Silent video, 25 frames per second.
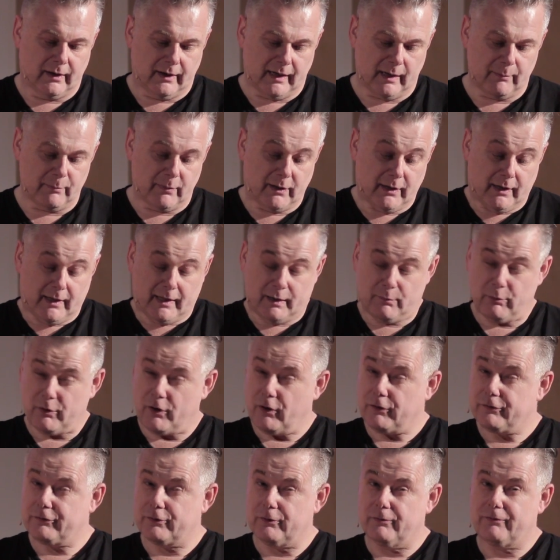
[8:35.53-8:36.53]
Um, they were
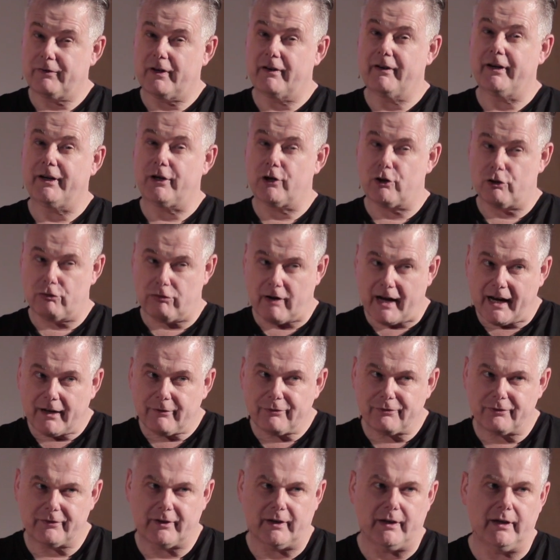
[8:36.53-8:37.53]
also very
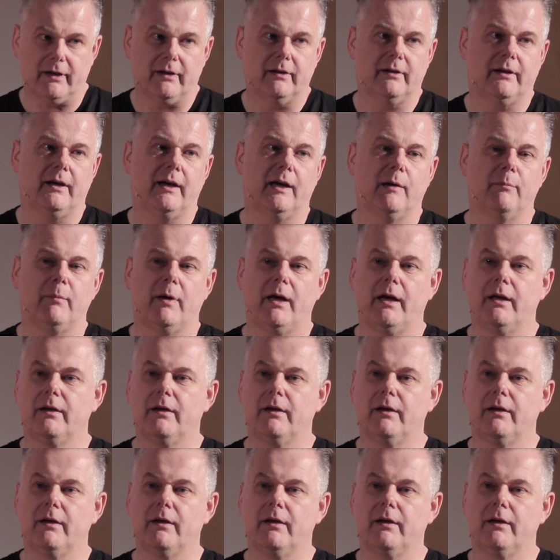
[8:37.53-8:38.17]
crafty um,